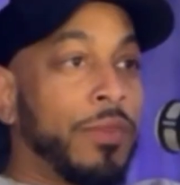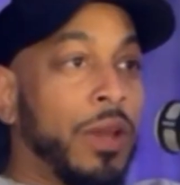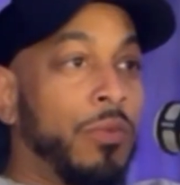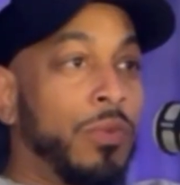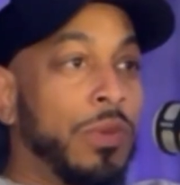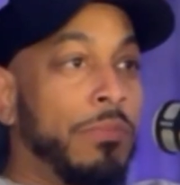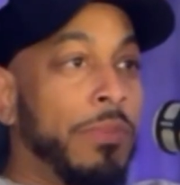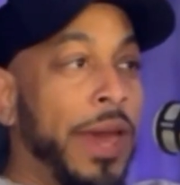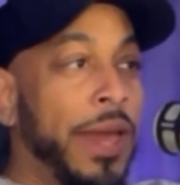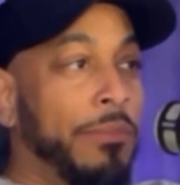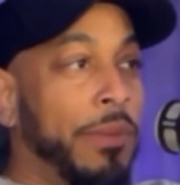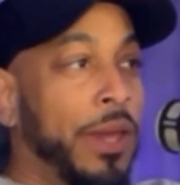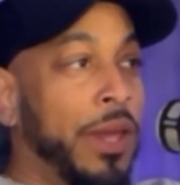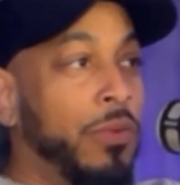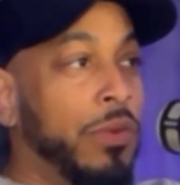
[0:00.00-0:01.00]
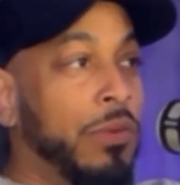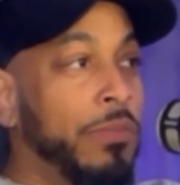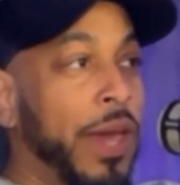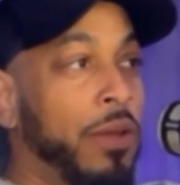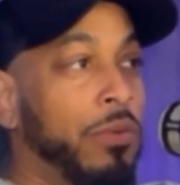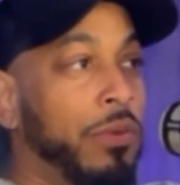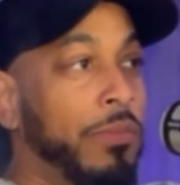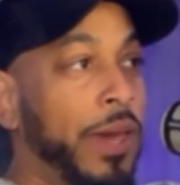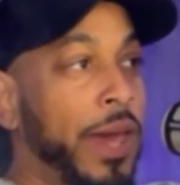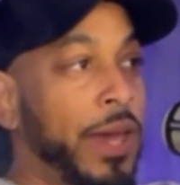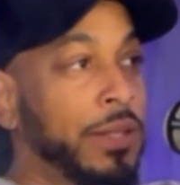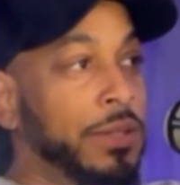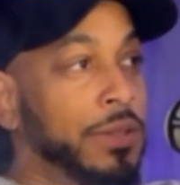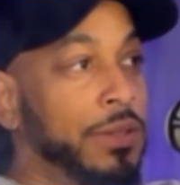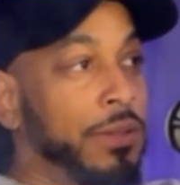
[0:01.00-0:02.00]
we back, man. We back.
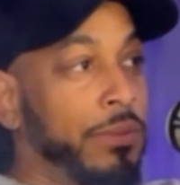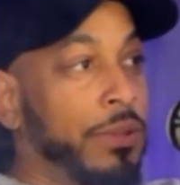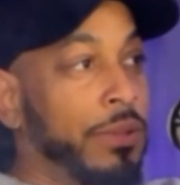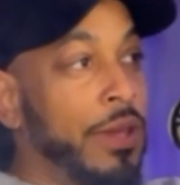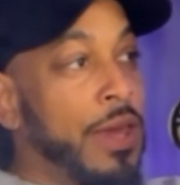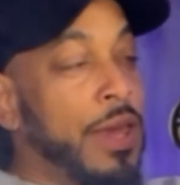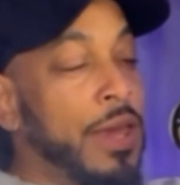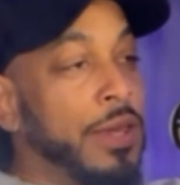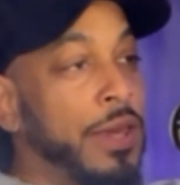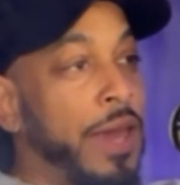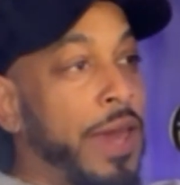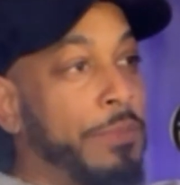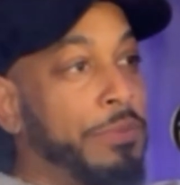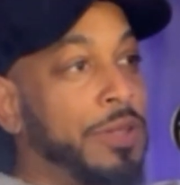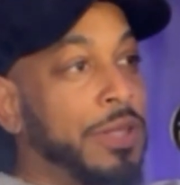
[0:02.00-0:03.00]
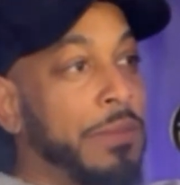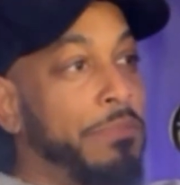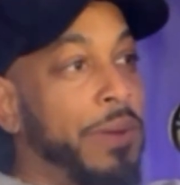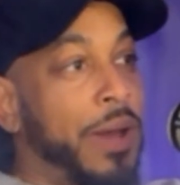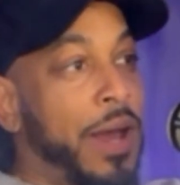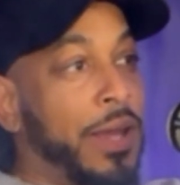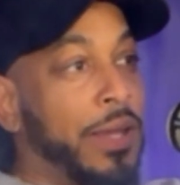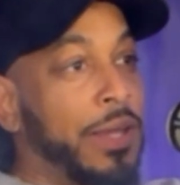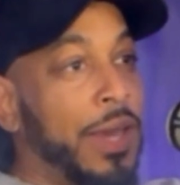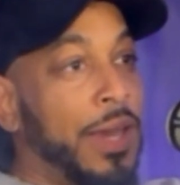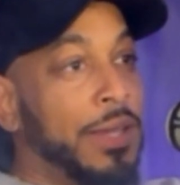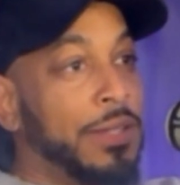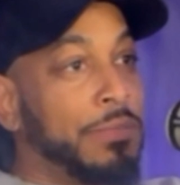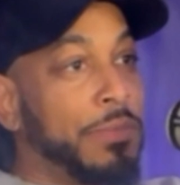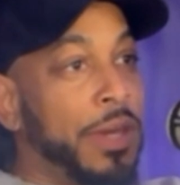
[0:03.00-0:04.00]
This is the Cap City
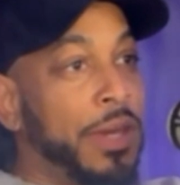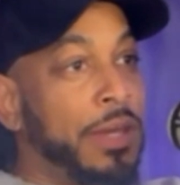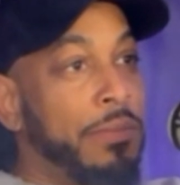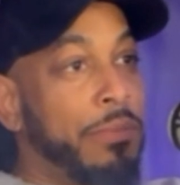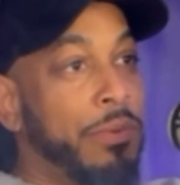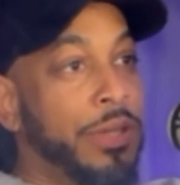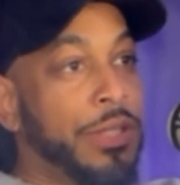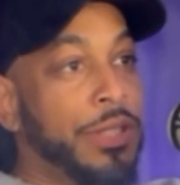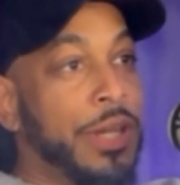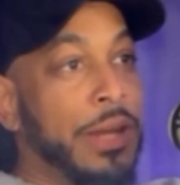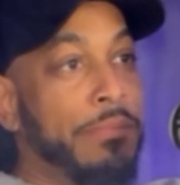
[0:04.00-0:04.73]
Podcast, man. Your boy Jay